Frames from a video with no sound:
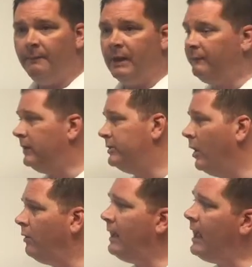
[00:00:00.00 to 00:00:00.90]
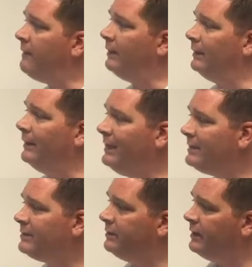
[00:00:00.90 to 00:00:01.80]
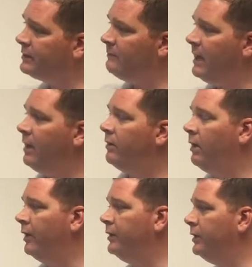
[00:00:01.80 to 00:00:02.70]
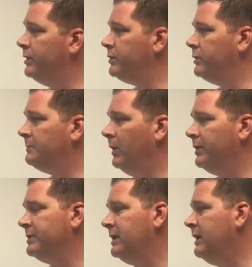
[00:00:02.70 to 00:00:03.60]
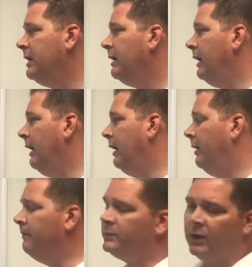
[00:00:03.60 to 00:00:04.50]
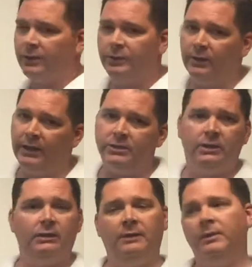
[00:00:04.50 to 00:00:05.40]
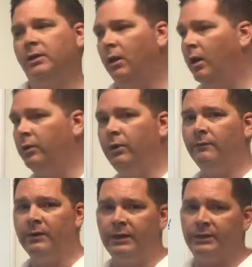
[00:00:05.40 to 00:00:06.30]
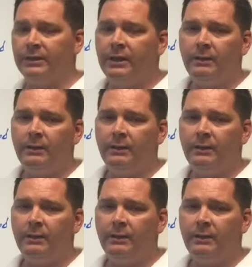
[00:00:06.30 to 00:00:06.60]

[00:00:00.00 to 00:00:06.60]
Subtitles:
If you don't have at least this amount on your insurance policy, talk to your agent, give me a call, whoever it is,